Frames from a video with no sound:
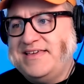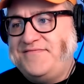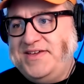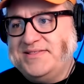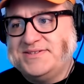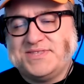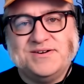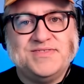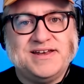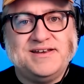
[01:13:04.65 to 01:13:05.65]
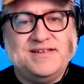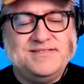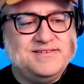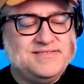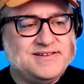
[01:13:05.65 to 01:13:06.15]
They feel as though that
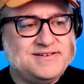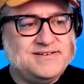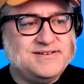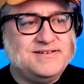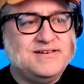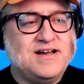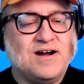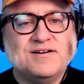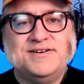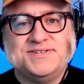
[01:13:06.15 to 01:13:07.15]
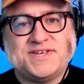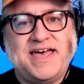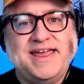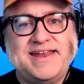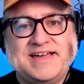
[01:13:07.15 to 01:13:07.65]
that. Uh, car
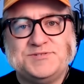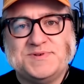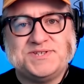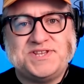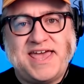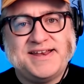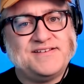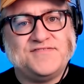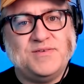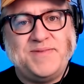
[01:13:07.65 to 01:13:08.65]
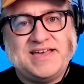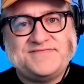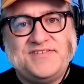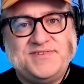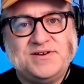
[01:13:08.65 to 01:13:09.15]
design has been stagnant for the
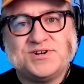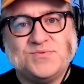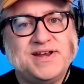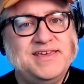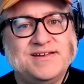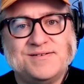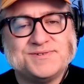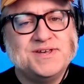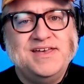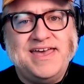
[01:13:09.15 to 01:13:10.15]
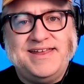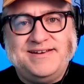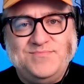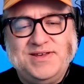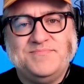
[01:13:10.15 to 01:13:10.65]
past fifteen or twenty years,
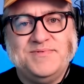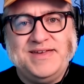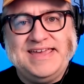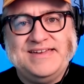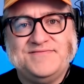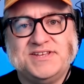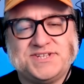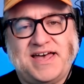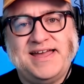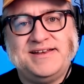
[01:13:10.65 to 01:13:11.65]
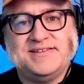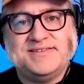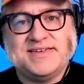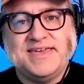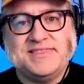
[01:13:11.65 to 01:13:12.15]
and we we can give design
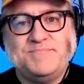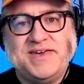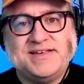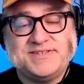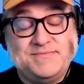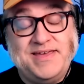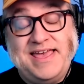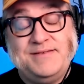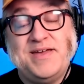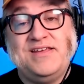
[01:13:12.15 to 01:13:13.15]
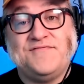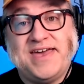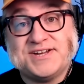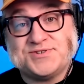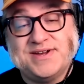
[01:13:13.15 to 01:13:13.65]
the, the kick in the pants, and and
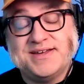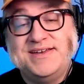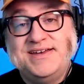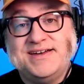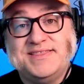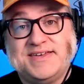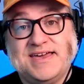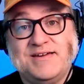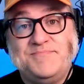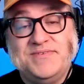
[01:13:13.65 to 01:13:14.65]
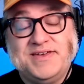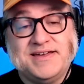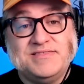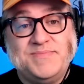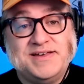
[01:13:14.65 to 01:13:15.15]
manufacturing uh, the kick the
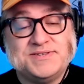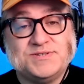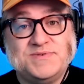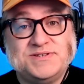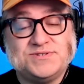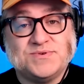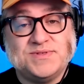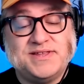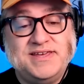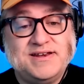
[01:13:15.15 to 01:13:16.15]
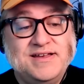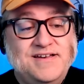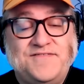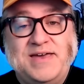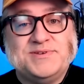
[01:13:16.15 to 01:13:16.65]
kick in the pants that's been sorely needed.
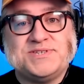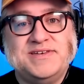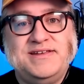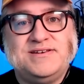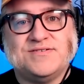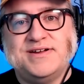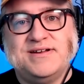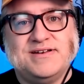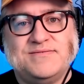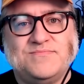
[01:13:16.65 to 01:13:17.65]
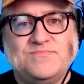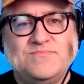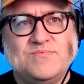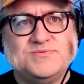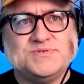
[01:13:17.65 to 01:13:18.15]
Famously, during uh,
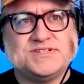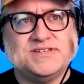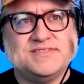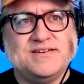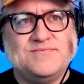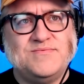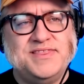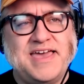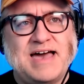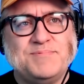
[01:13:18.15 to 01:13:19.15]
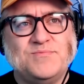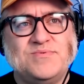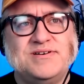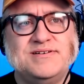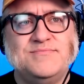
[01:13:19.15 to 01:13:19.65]
what was it uh, when the Apple
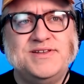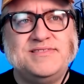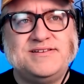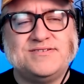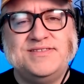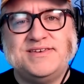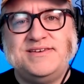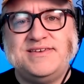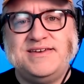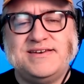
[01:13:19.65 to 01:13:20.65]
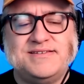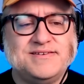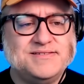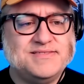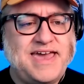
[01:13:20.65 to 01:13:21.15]
uh, when during the the uh,
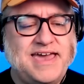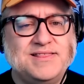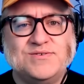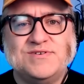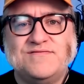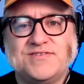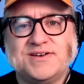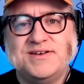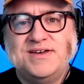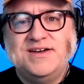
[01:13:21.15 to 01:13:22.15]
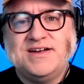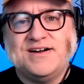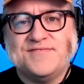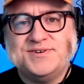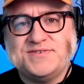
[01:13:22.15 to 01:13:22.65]
the, the halo of uh,
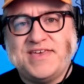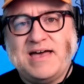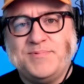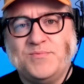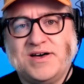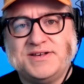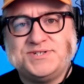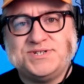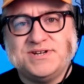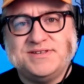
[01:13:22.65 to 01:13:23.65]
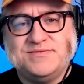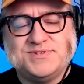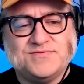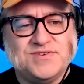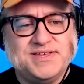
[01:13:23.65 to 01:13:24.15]
coverage of the Apple Watch, uh, there
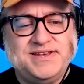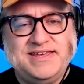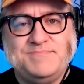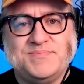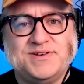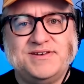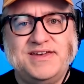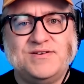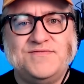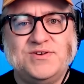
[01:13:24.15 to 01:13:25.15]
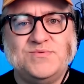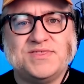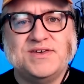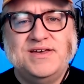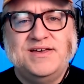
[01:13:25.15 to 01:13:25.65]
was a really deep uh, interview
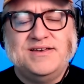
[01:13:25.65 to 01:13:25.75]
with.